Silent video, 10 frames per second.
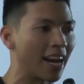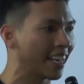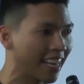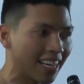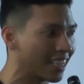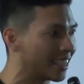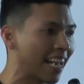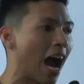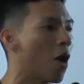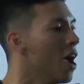try to kick us
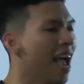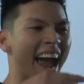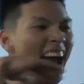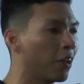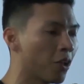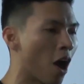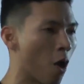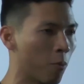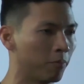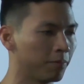out. Hell
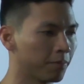no.